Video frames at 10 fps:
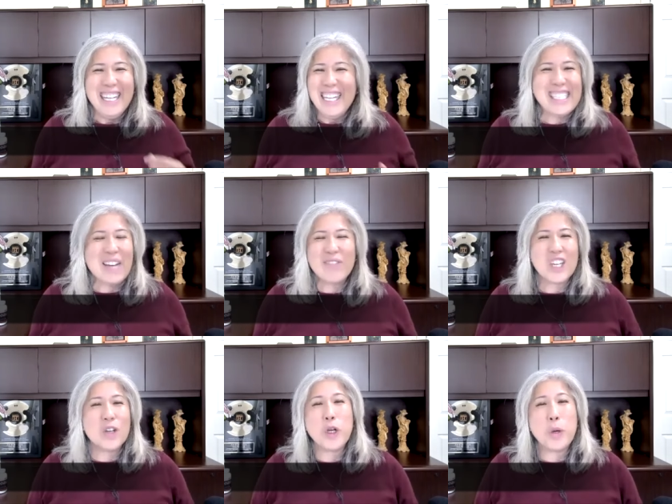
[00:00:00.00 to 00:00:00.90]
it's something
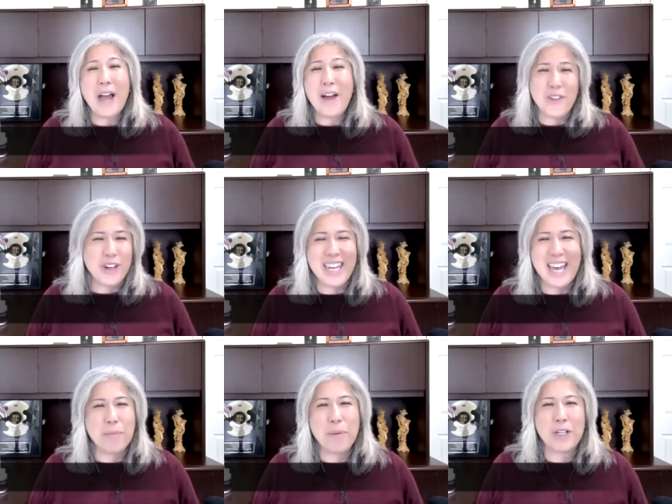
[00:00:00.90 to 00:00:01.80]
you do every
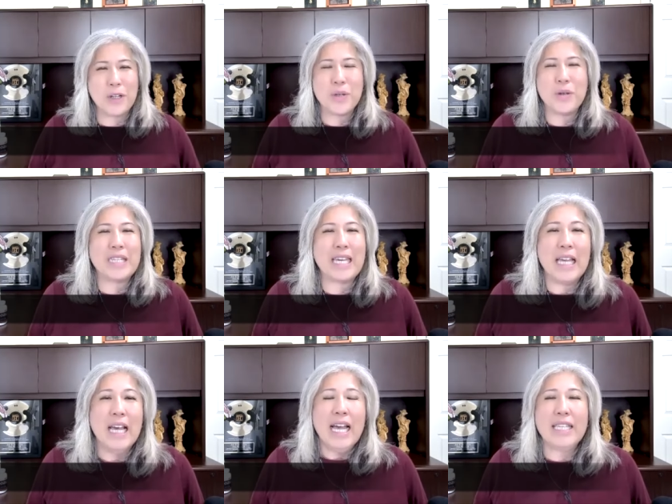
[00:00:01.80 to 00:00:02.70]
day, brushing your teeth.
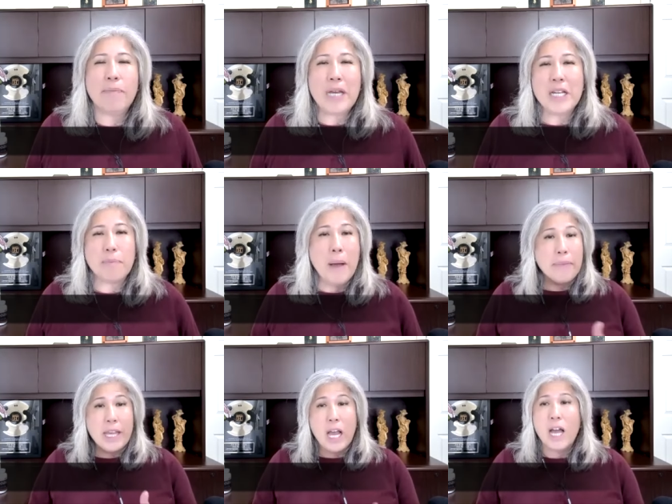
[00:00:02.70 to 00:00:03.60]
And the penis pump
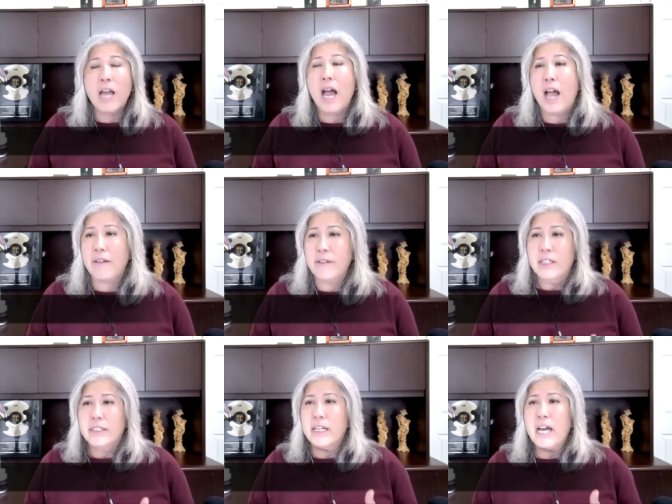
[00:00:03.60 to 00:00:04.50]
that I have,
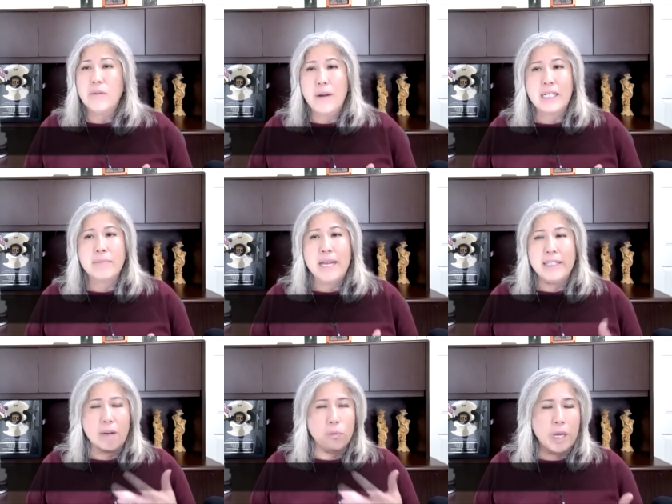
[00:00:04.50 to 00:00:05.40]
that I recommend,
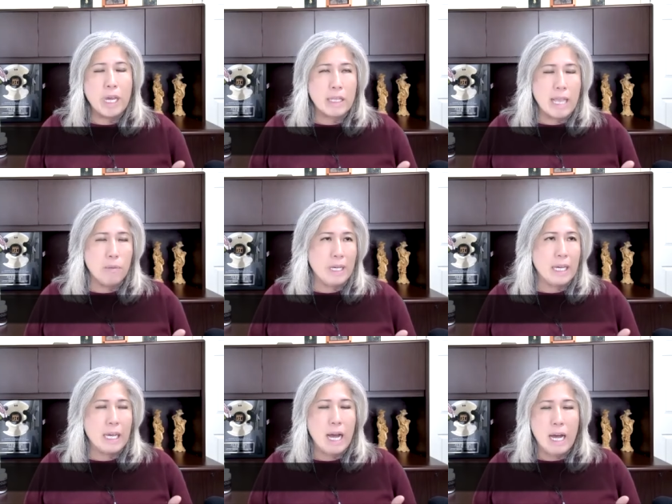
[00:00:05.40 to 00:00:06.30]
that we that
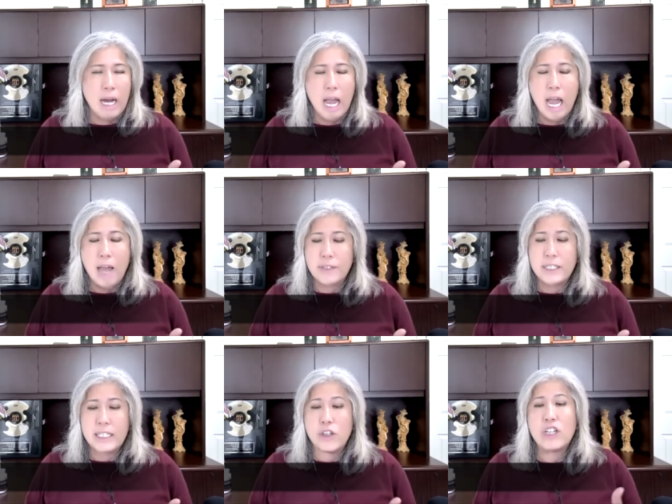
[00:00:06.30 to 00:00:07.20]
we uh, have, is
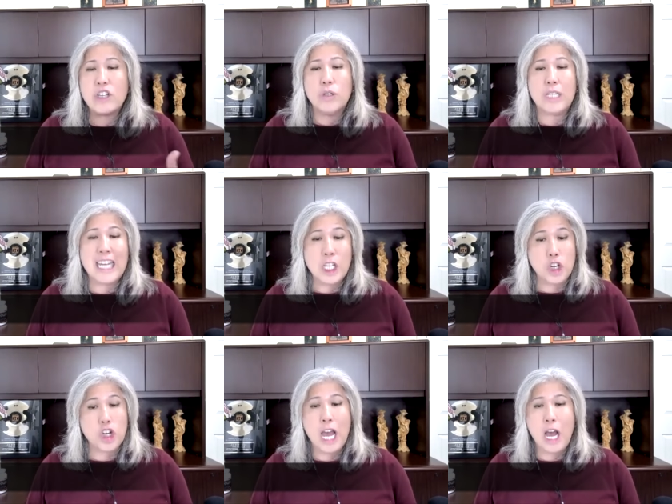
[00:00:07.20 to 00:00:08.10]
that you can use it in the
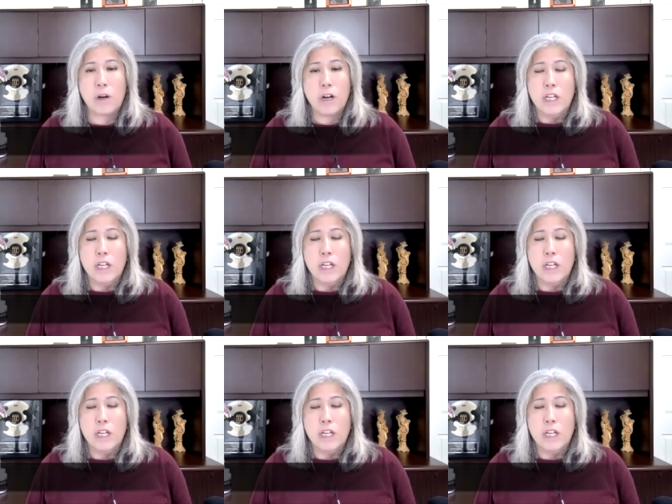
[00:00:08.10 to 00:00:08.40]
shower.